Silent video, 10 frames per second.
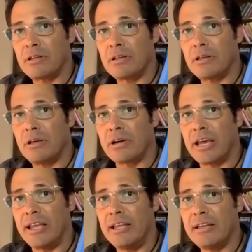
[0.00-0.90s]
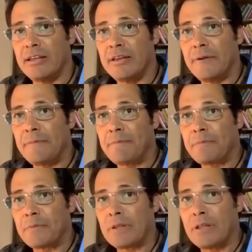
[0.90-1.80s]
okay,
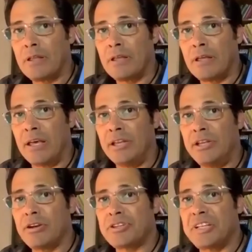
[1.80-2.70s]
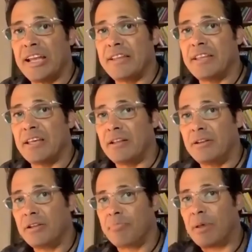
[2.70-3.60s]
and you understand that
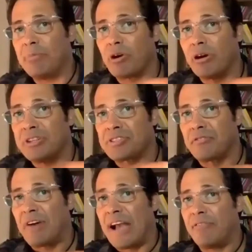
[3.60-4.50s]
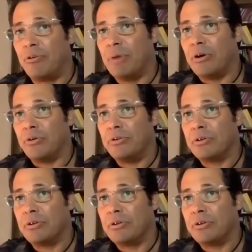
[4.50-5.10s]
people are in survival mode.